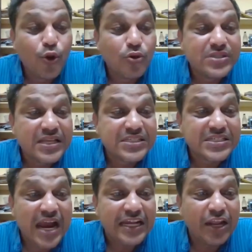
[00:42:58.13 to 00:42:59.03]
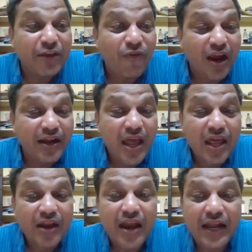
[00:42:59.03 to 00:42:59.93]
using stratified
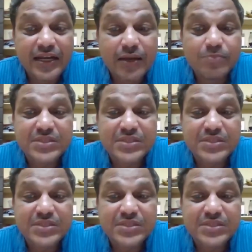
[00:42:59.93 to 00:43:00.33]
random